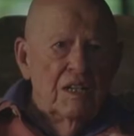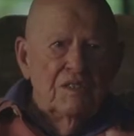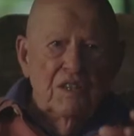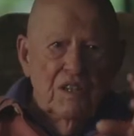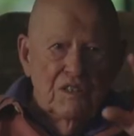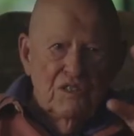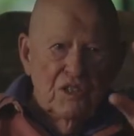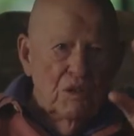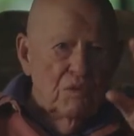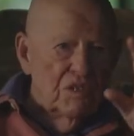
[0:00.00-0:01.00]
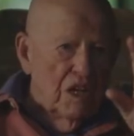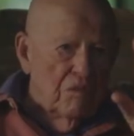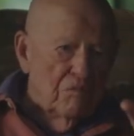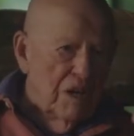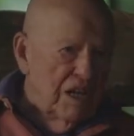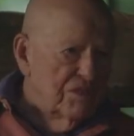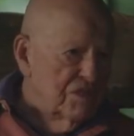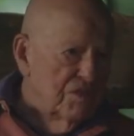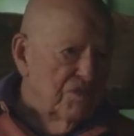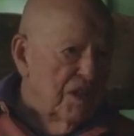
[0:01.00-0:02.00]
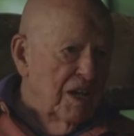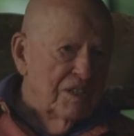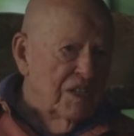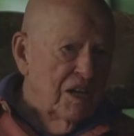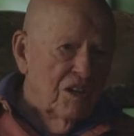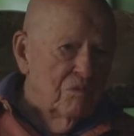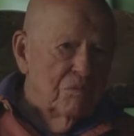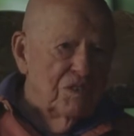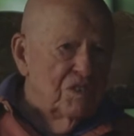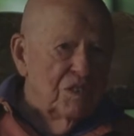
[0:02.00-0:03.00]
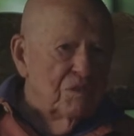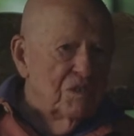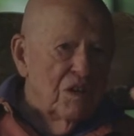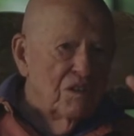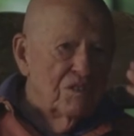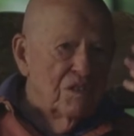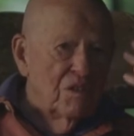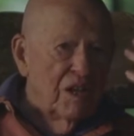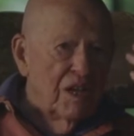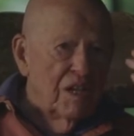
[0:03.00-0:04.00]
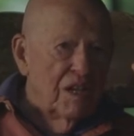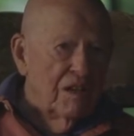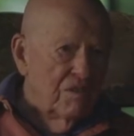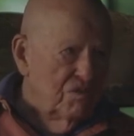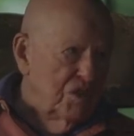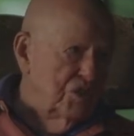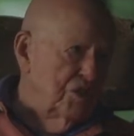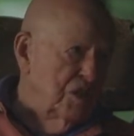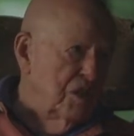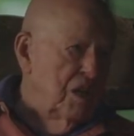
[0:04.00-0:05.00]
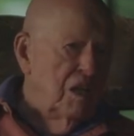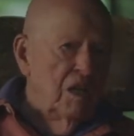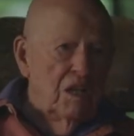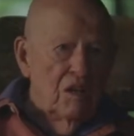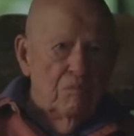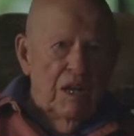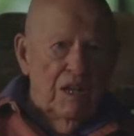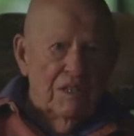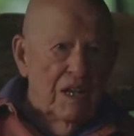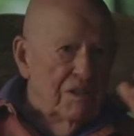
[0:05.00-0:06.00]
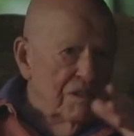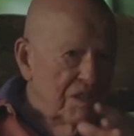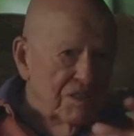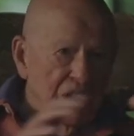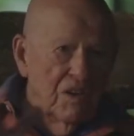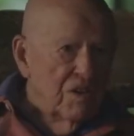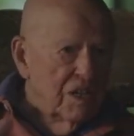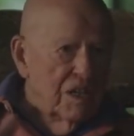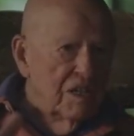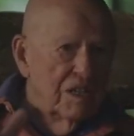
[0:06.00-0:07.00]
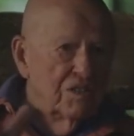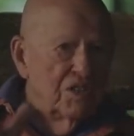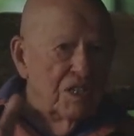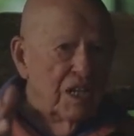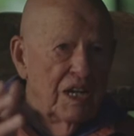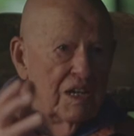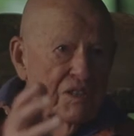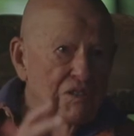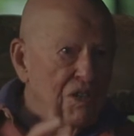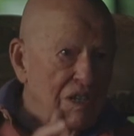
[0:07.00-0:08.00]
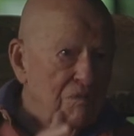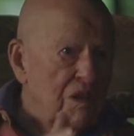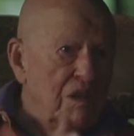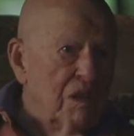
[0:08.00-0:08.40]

and says she was a master fly tier, but she was also had a lot of vision about this area, and she had a dream